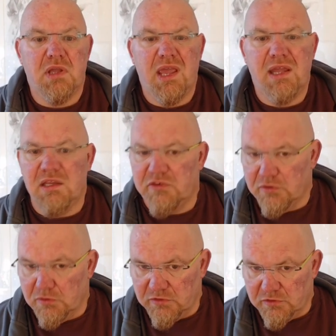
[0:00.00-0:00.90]
any
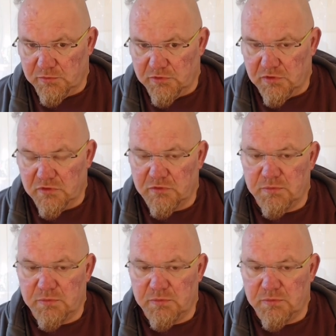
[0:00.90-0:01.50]
sort of substance,